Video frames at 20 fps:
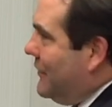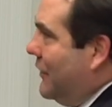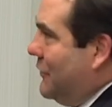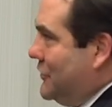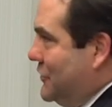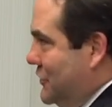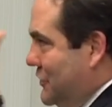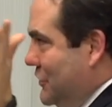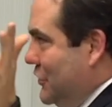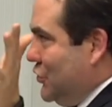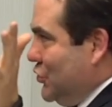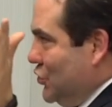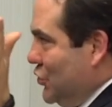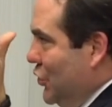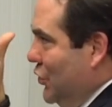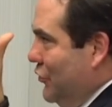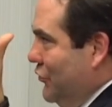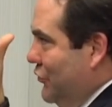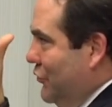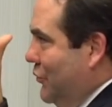I was just in
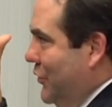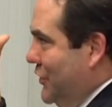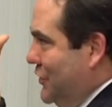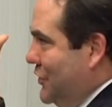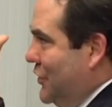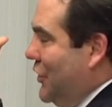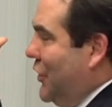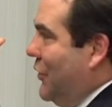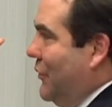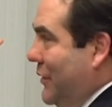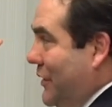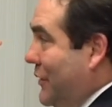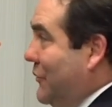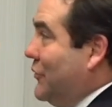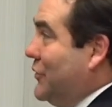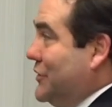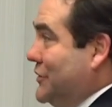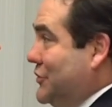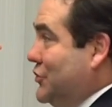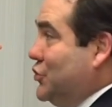Seoul two weeks yeah. ago, and it
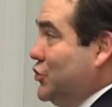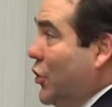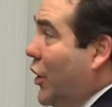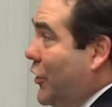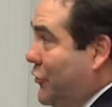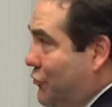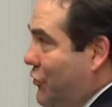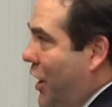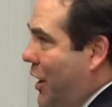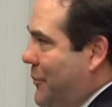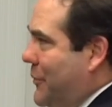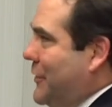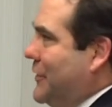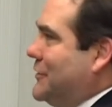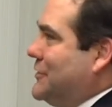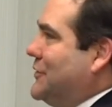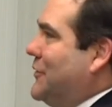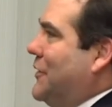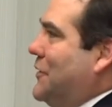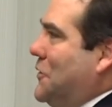was jaw dropping.
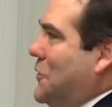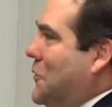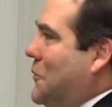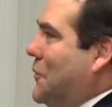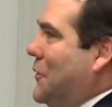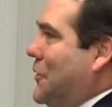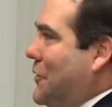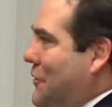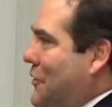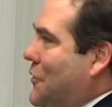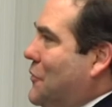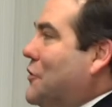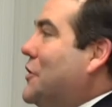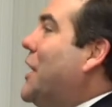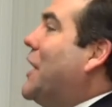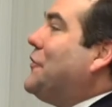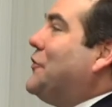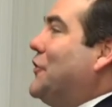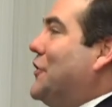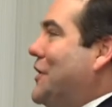So I know we're mm-hmm. we're
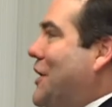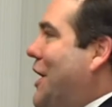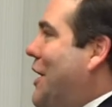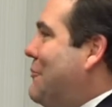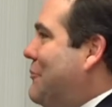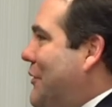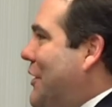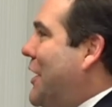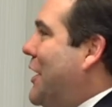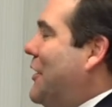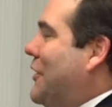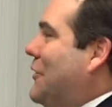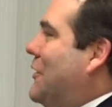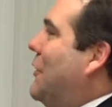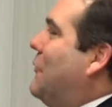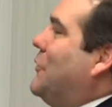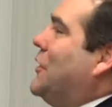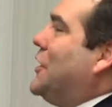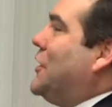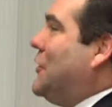not there yet, not but there.
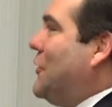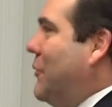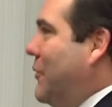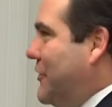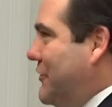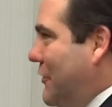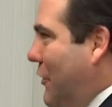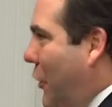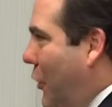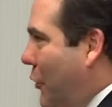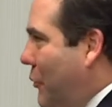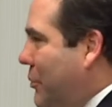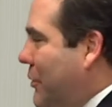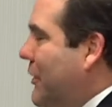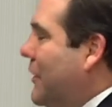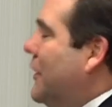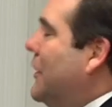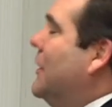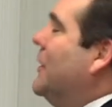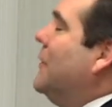I, we can always hope.
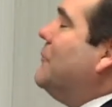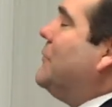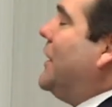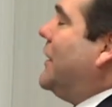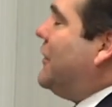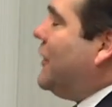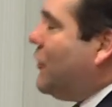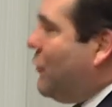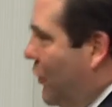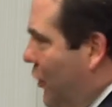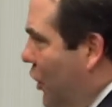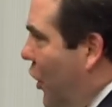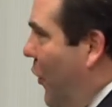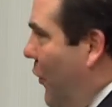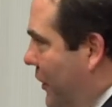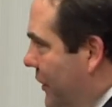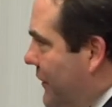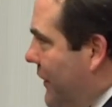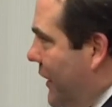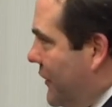But I think we're
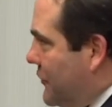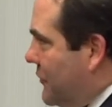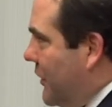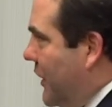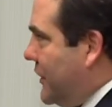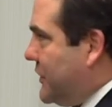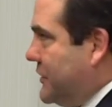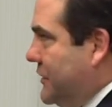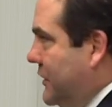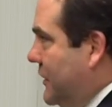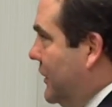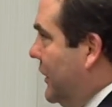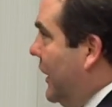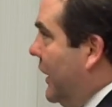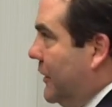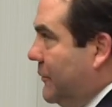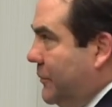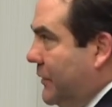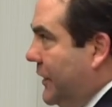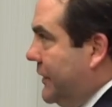going in that direction in a
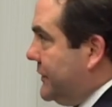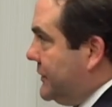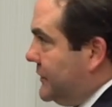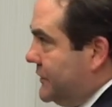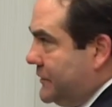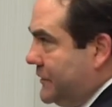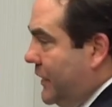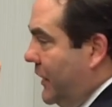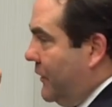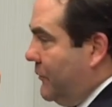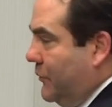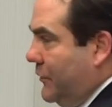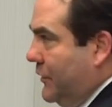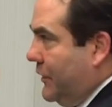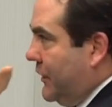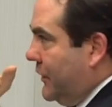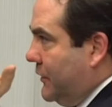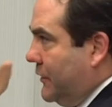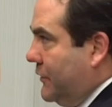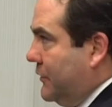lot of places. God
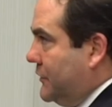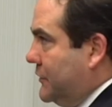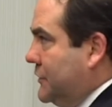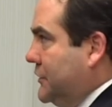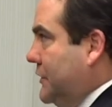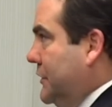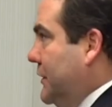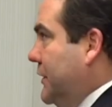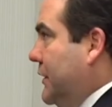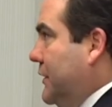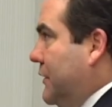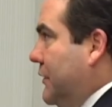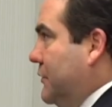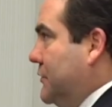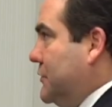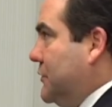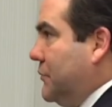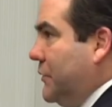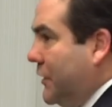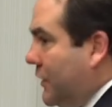willing, Chile and
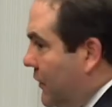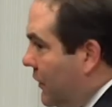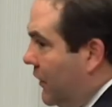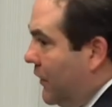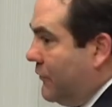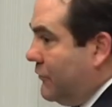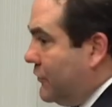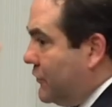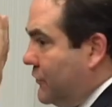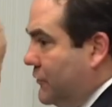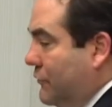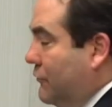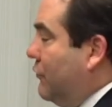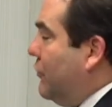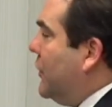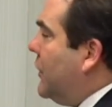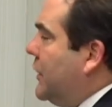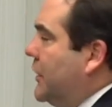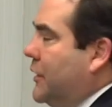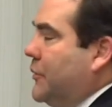Costa Rica are
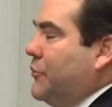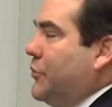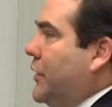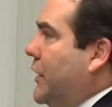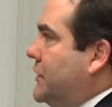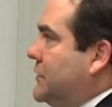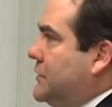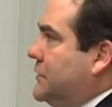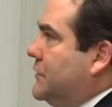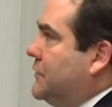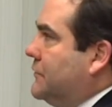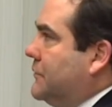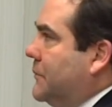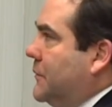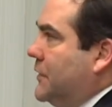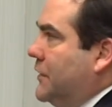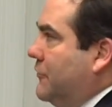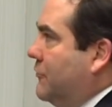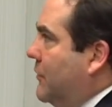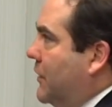really impressive. I
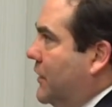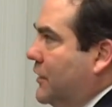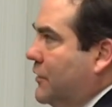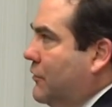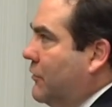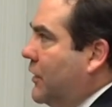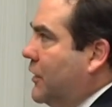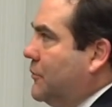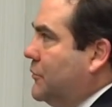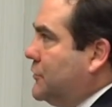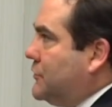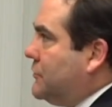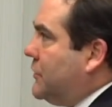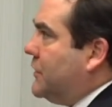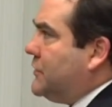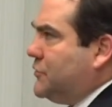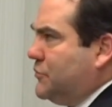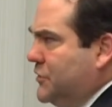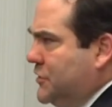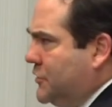mean, they've made incredible
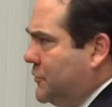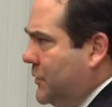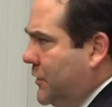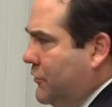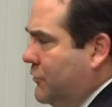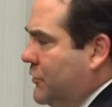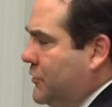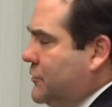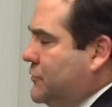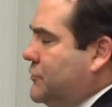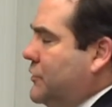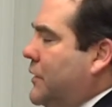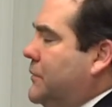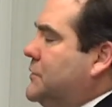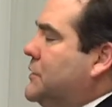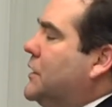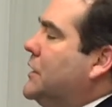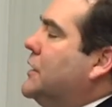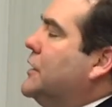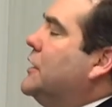strides. The region's made incredible strides.
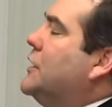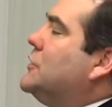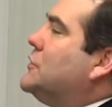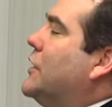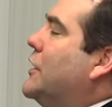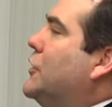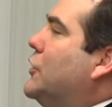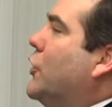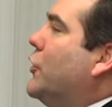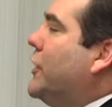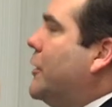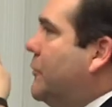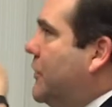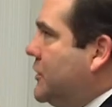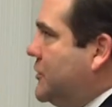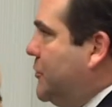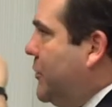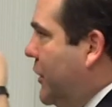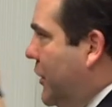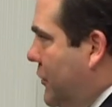So I know that
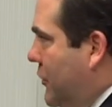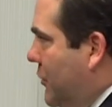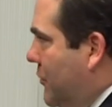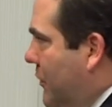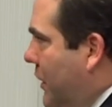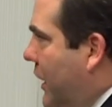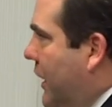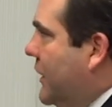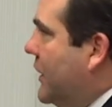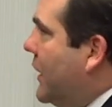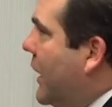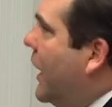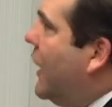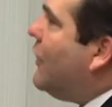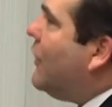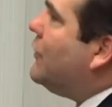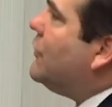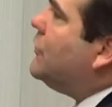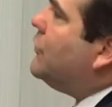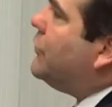must be on your mind. And
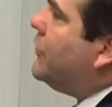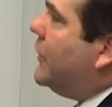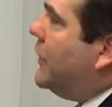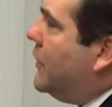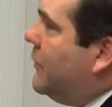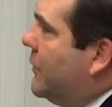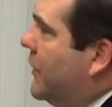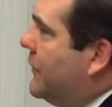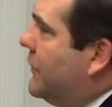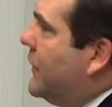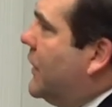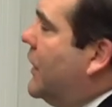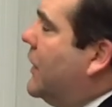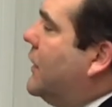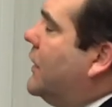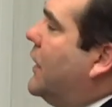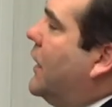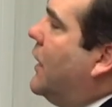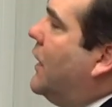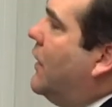how are you thinking about that?
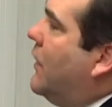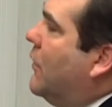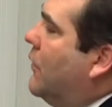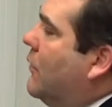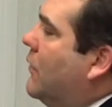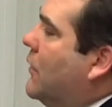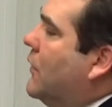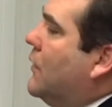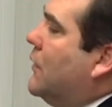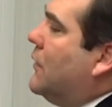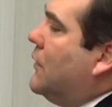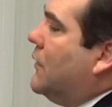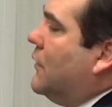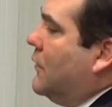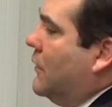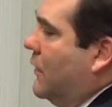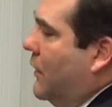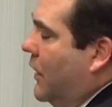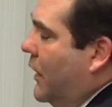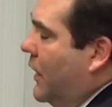And how
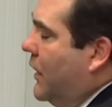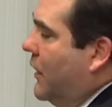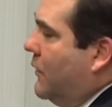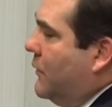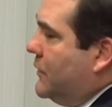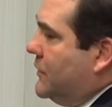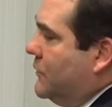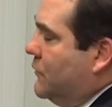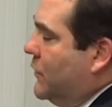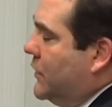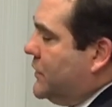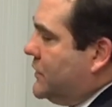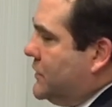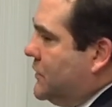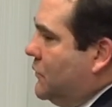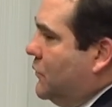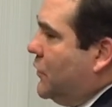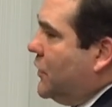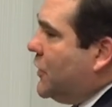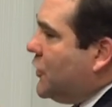how what is
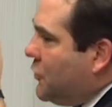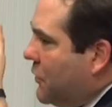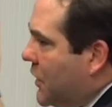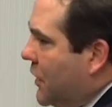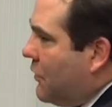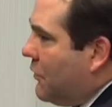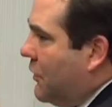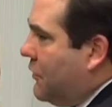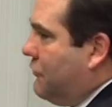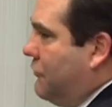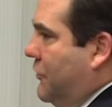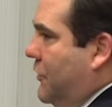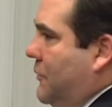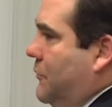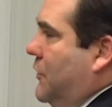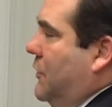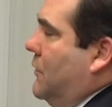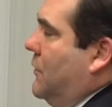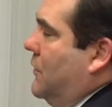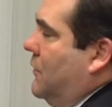it? What are you hearing
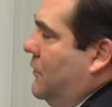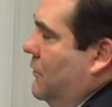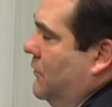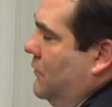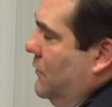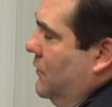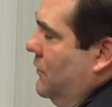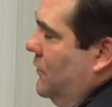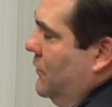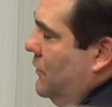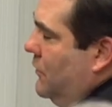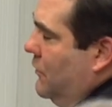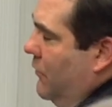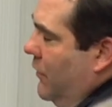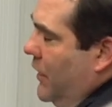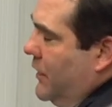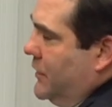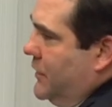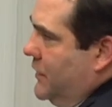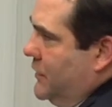from your your
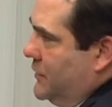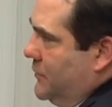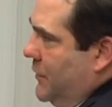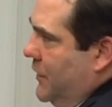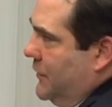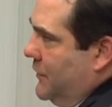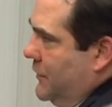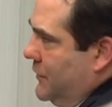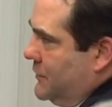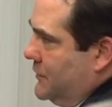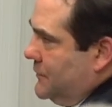grantees about this?